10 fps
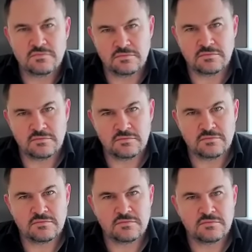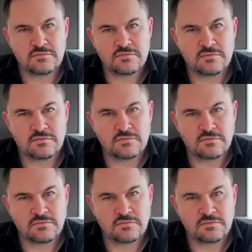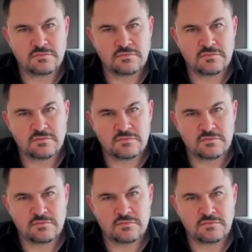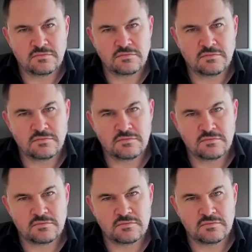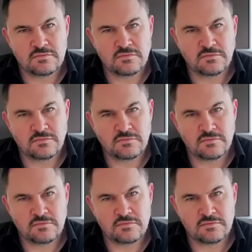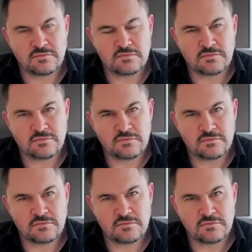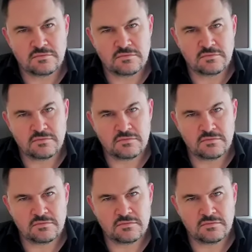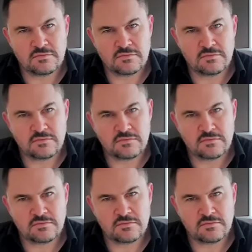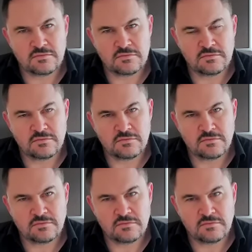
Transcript: No words are spoken by the person on screen.